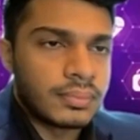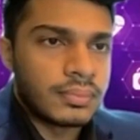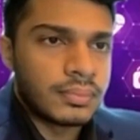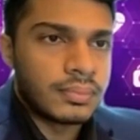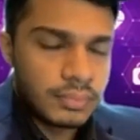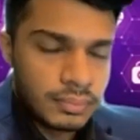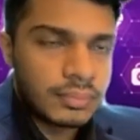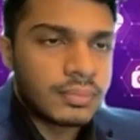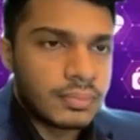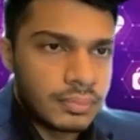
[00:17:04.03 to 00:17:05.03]

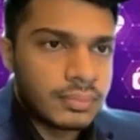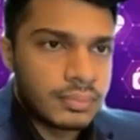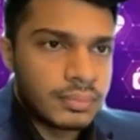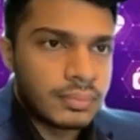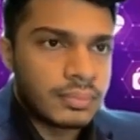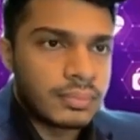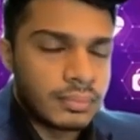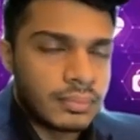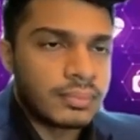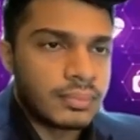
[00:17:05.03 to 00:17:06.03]

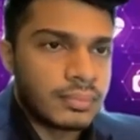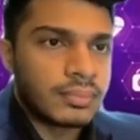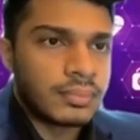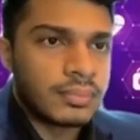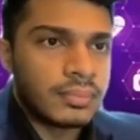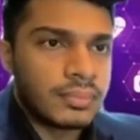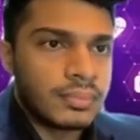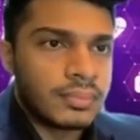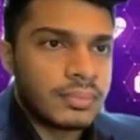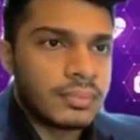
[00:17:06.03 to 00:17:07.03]

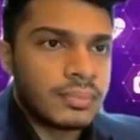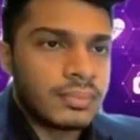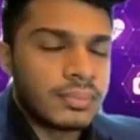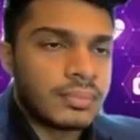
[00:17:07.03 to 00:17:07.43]
[no speech]